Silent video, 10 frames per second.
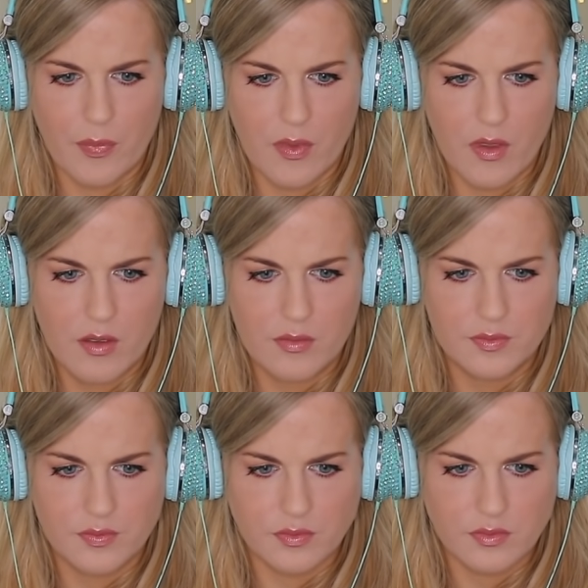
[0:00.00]

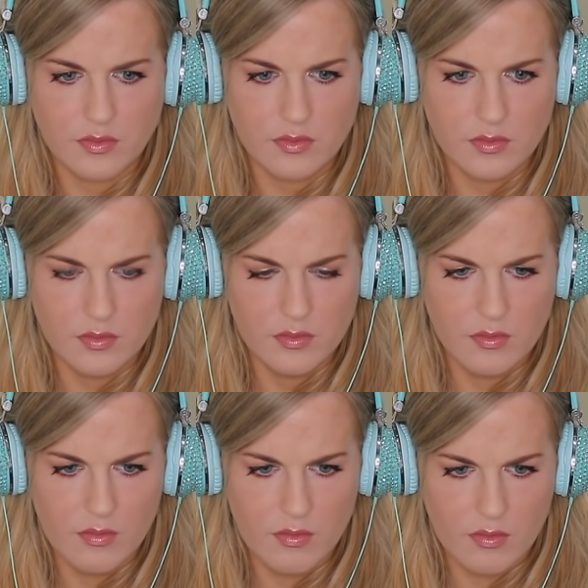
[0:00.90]

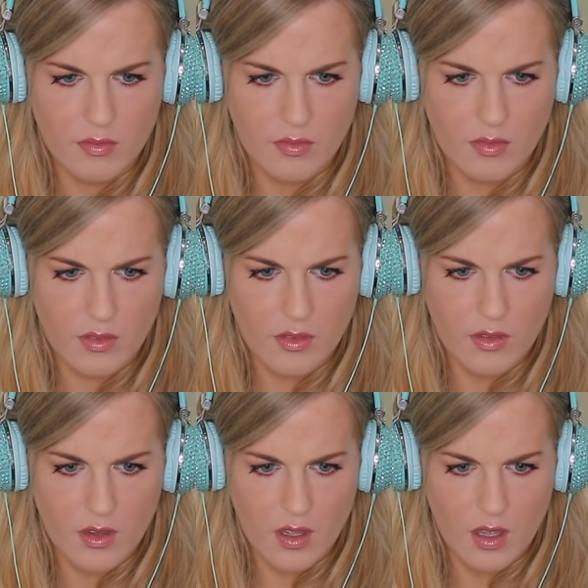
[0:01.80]

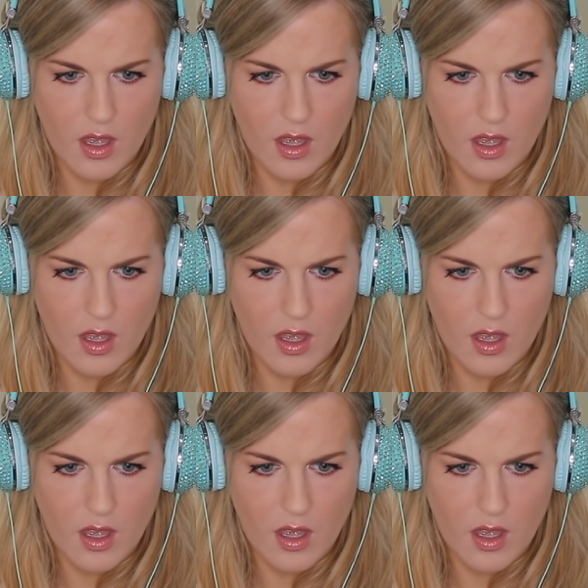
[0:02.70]
Nobody speaks.